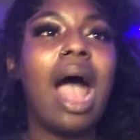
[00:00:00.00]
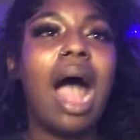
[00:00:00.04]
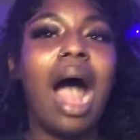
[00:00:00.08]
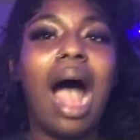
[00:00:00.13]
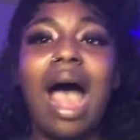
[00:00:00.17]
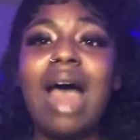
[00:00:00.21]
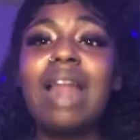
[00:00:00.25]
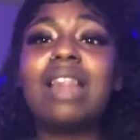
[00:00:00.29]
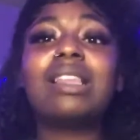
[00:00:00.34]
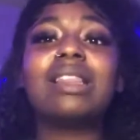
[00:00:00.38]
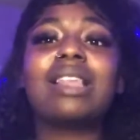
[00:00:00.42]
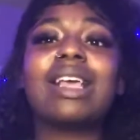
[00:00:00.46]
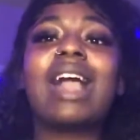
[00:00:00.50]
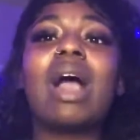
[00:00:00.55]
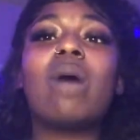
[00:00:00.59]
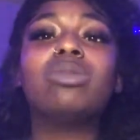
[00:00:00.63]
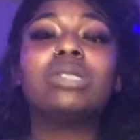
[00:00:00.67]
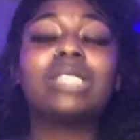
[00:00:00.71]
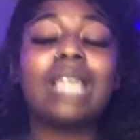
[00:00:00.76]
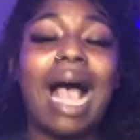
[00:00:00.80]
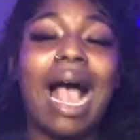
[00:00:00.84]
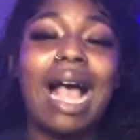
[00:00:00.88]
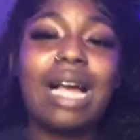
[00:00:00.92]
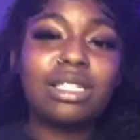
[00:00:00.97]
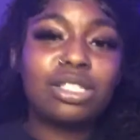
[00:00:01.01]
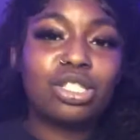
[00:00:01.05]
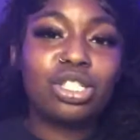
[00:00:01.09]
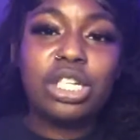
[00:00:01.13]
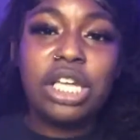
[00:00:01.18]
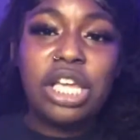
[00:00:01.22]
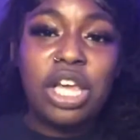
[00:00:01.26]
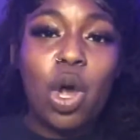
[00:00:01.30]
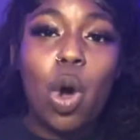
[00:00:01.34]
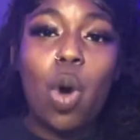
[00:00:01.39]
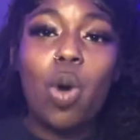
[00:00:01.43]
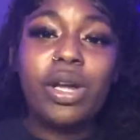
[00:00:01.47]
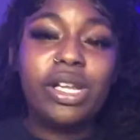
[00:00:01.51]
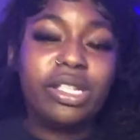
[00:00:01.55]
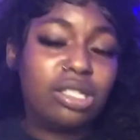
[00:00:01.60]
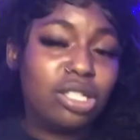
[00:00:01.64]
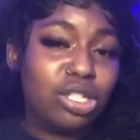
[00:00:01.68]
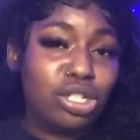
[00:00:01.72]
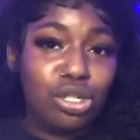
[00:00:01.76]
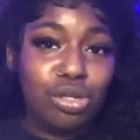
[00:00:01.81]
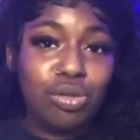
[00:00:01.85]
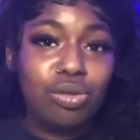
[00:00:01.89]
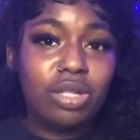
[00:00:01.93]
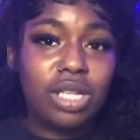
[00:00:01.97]
I didn't think I was actually going to
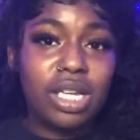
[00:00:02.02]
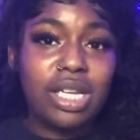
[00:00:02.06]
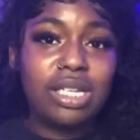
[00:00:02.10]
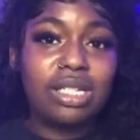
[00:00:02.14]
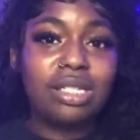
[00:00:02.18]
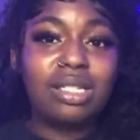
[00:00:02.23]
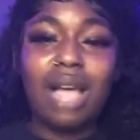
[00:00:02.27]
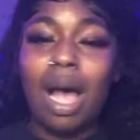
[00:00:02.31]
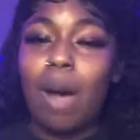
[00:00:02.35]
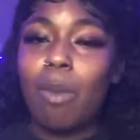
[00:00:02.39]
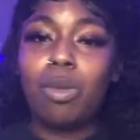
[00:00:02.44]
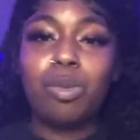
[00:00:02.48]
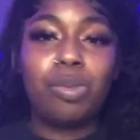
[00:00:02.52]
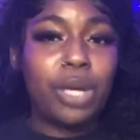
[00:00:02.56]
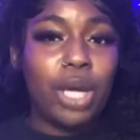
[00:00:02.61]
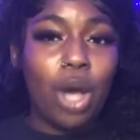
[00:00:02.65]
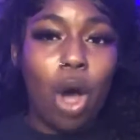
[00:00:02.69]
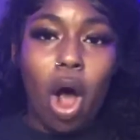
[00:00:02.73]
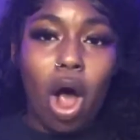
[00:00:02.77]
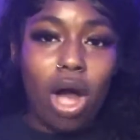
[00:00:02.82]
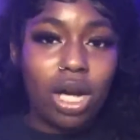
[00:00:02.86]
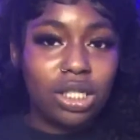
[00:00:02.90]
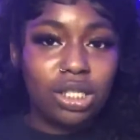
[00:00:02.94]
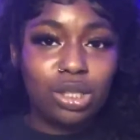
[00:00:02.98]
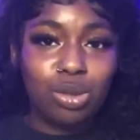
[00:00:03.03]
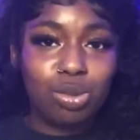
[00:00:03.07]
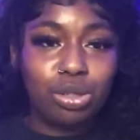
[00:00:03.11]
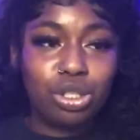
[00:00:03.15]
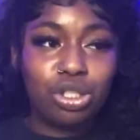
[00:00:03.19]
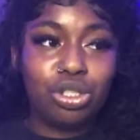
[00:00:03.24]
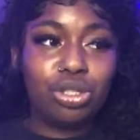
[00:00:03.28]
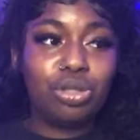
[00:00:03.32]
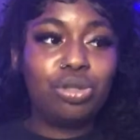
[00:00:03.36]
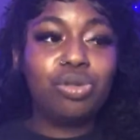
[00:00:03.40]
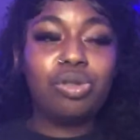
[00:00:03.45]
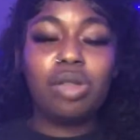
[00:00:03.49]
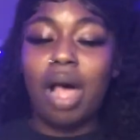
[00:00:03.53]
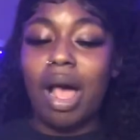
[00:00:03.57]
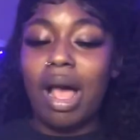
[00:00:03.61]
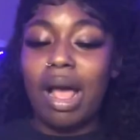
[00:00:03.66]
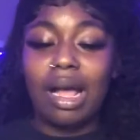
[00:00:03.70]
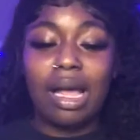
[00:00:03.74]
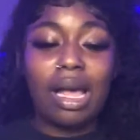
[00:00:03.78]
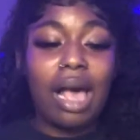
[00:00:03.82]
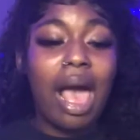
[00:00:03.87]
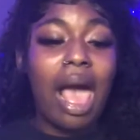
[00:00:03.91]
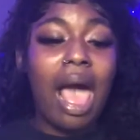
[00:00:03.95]
do this. I'm gonna be honest with you. Like,